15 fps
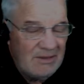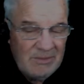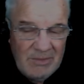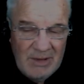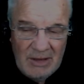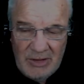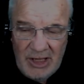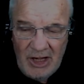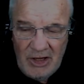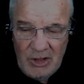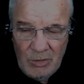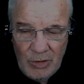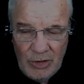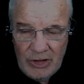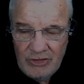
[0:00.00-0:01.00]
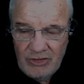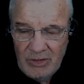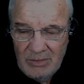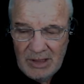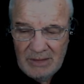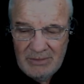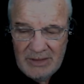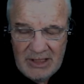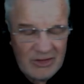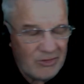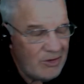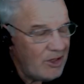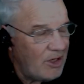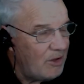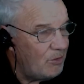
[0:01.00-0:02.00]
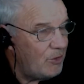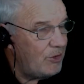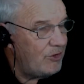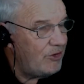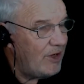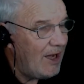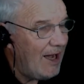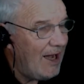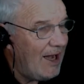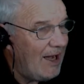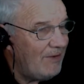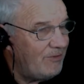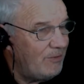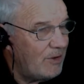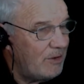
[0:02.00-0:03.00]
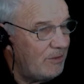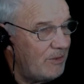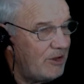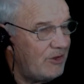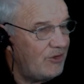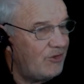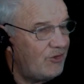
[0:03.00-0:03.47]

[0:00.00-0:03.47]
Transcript: But we only work to millimeters, we don't work to half millimeters.